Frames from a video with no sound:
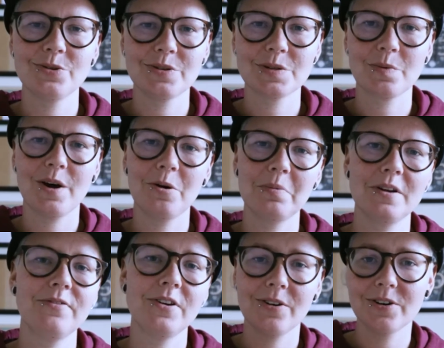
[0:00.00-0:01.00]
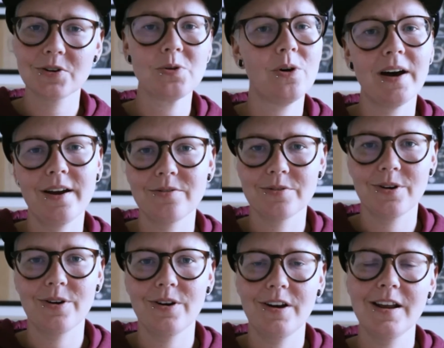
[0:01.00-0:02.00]
you as well, but if you're on a quiet
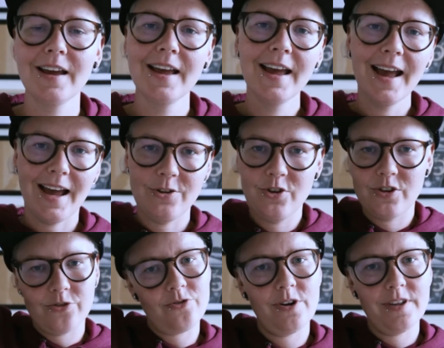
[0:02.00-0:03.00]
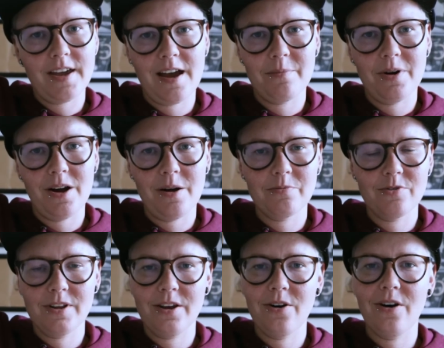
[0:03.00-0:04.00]
road and you can throw the camera up
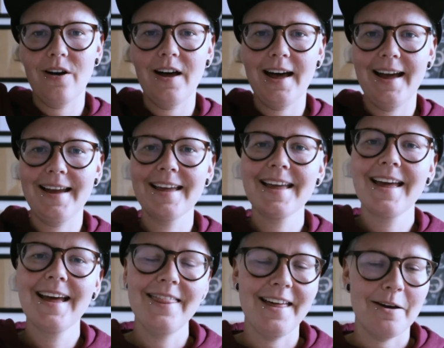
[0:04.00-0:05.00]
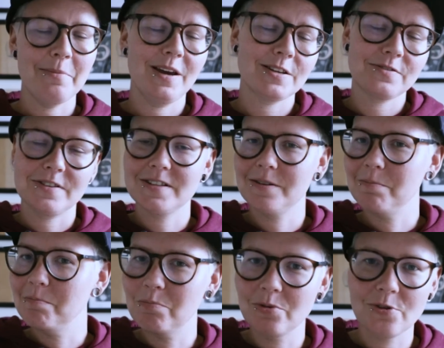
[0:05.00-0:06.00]
really high, that makes for
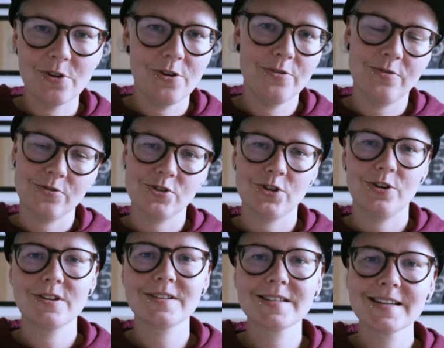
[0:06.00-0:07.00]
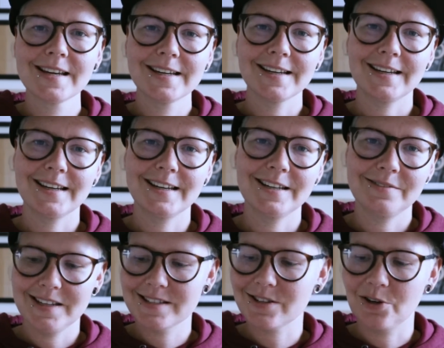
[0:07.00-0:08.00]
some beautiful shots.
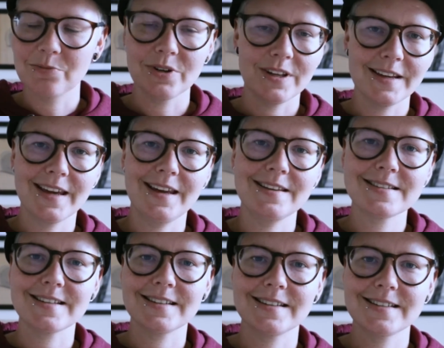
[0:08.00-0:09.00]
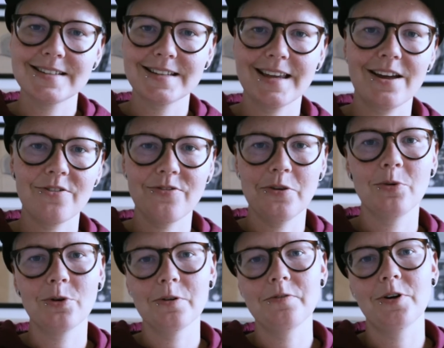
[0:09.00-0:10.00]
And so I'm really keen to get a few
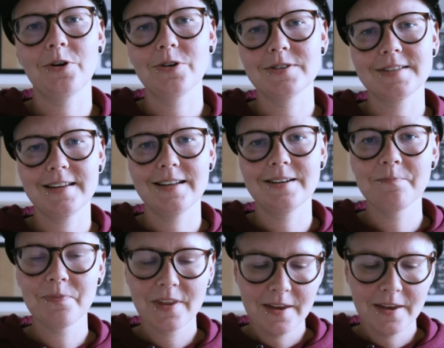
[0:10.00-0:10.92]
more of those in.